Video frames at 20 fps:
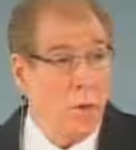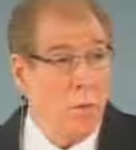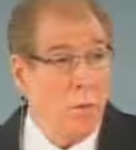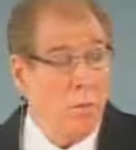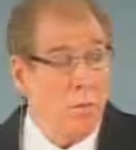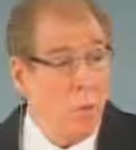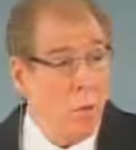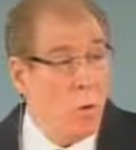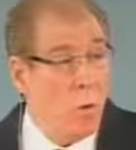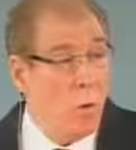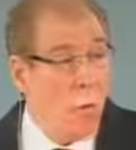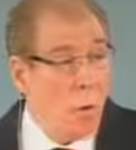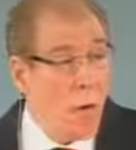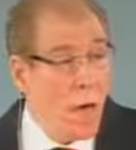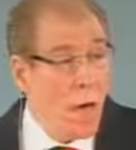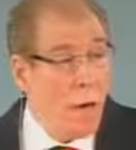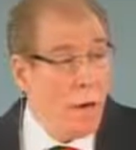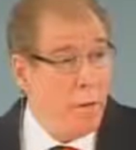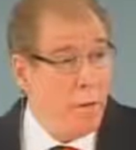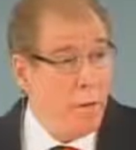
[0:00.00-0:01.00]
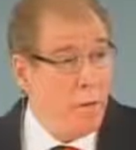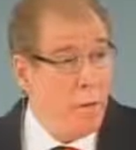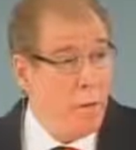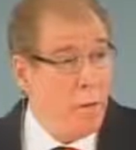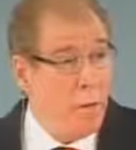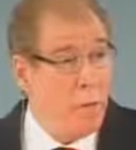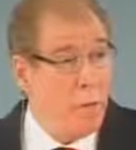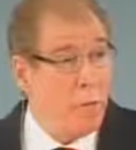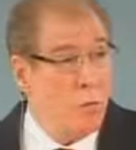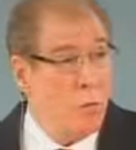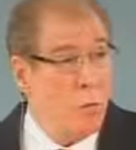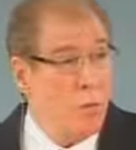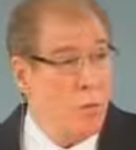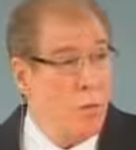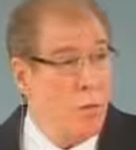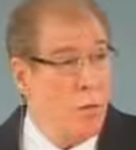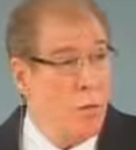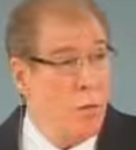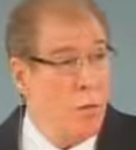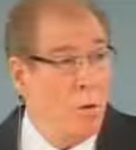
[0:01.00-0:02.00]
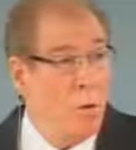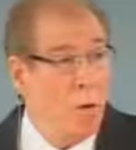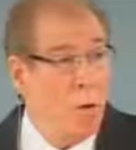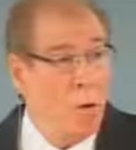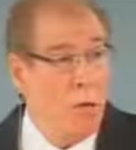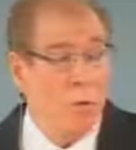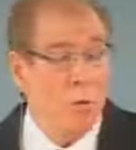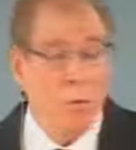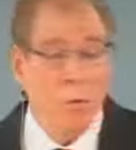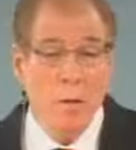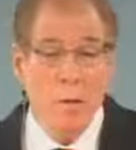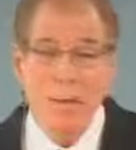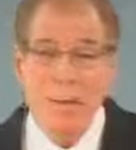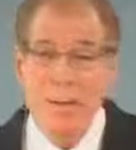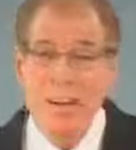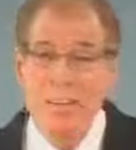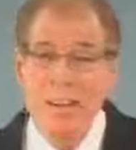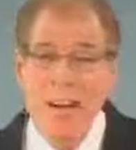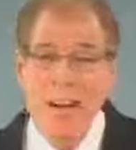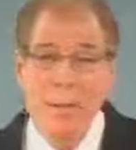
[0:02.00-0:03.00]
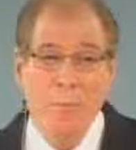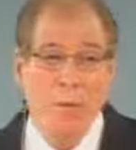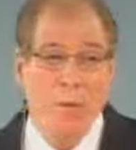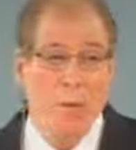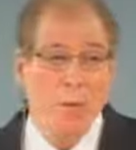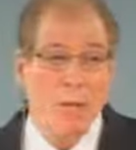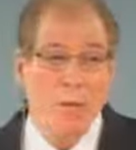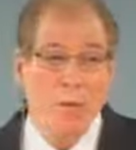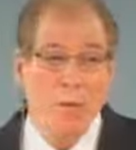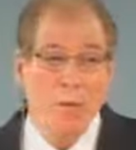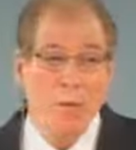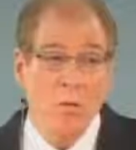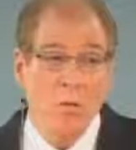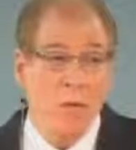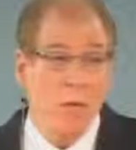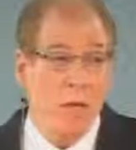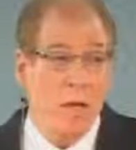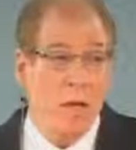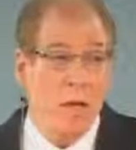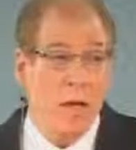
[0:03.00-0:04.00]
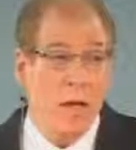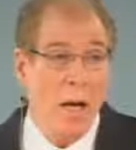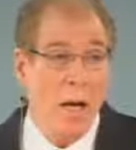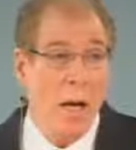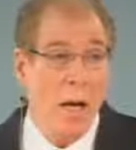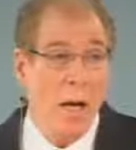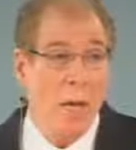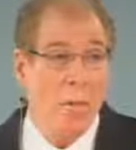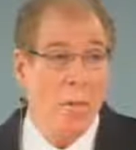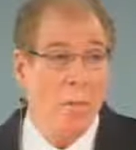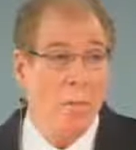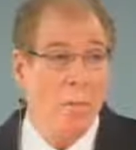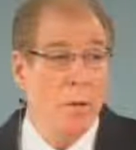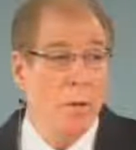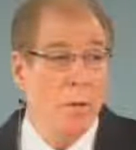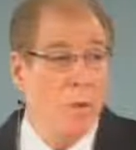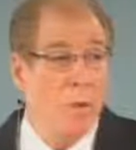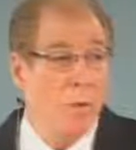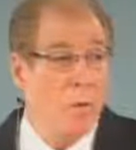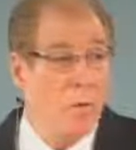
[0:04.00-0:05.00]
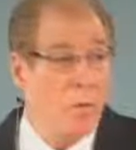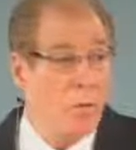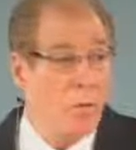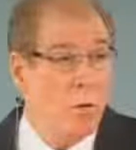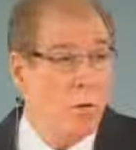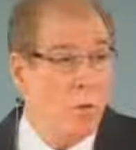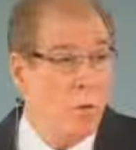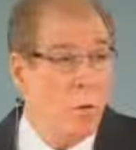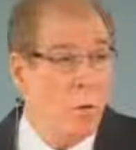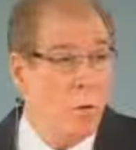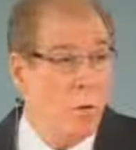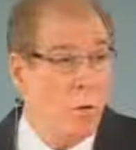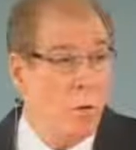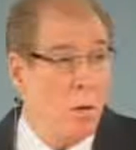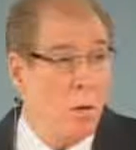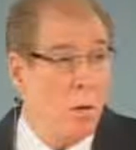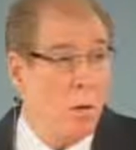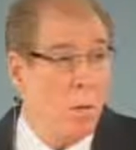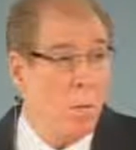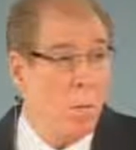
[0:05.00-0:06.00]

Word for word: If you're a wife, you're to submit to your husband, not because he's a great guy, but because you're serving the Lord.